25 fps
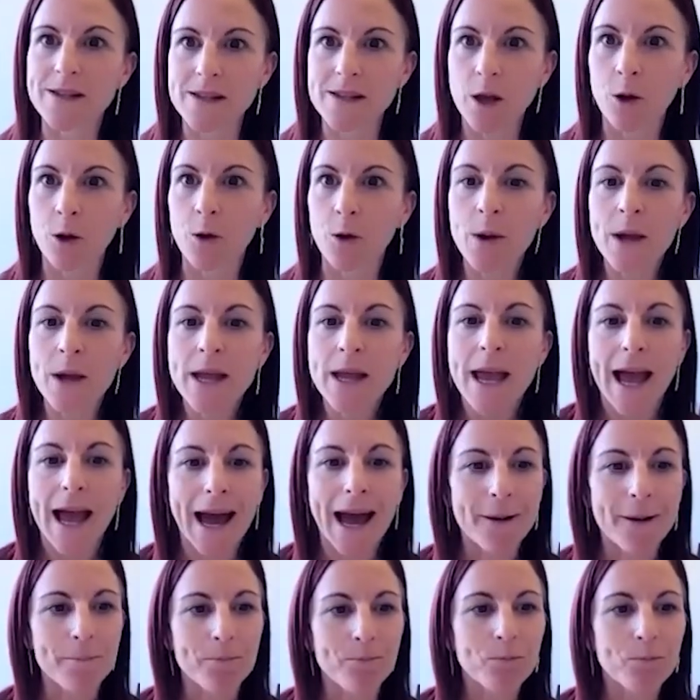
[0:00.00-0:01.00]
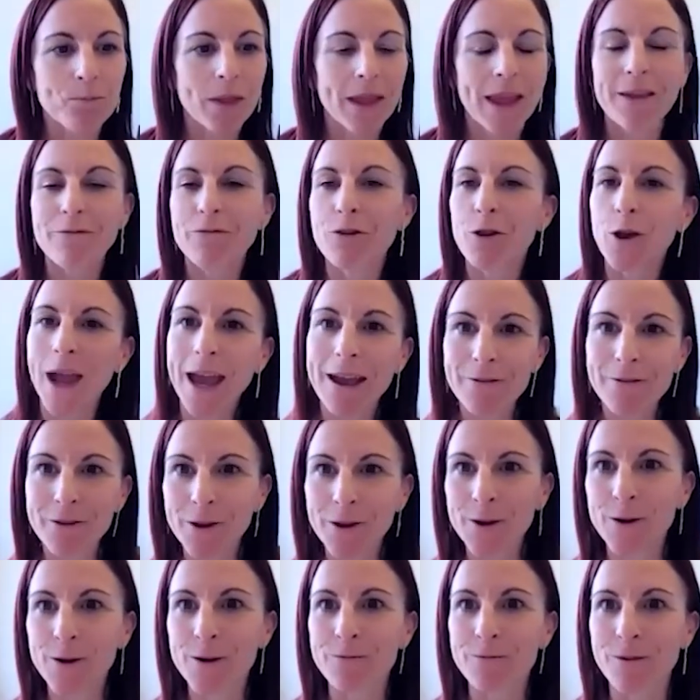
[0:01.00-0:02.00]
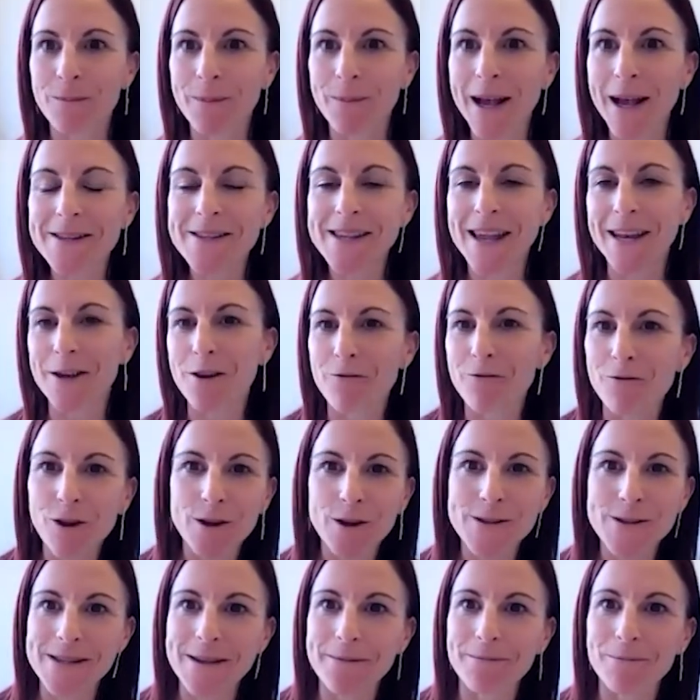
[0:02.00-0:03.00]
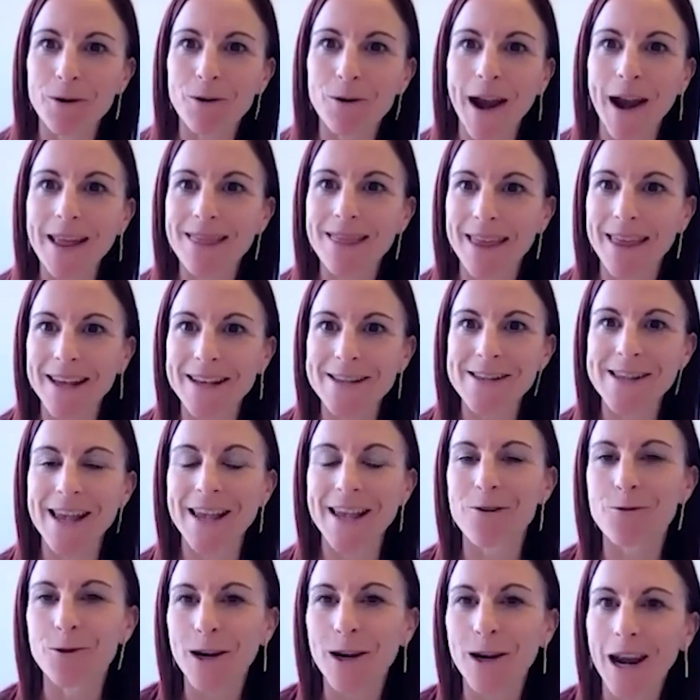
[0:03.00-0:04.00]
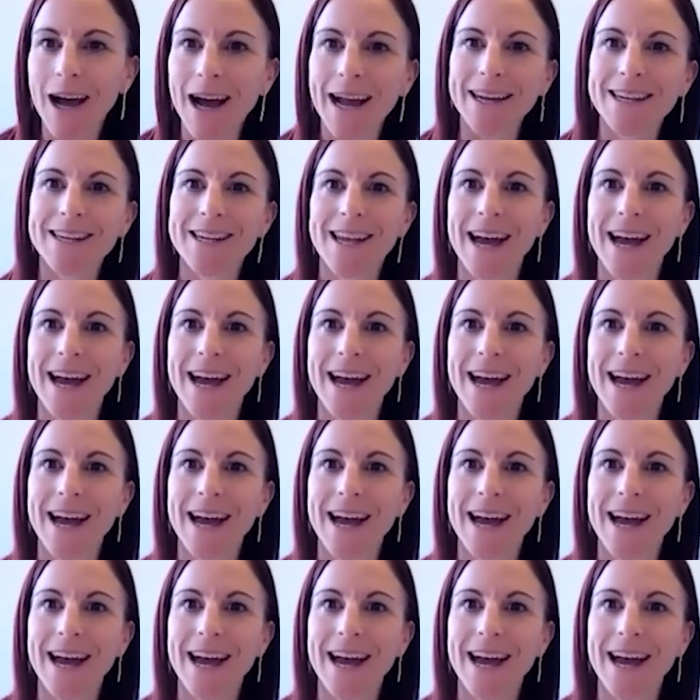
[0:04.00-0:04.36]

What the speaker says: So if you haven't heard from us and you've got some great things that you would like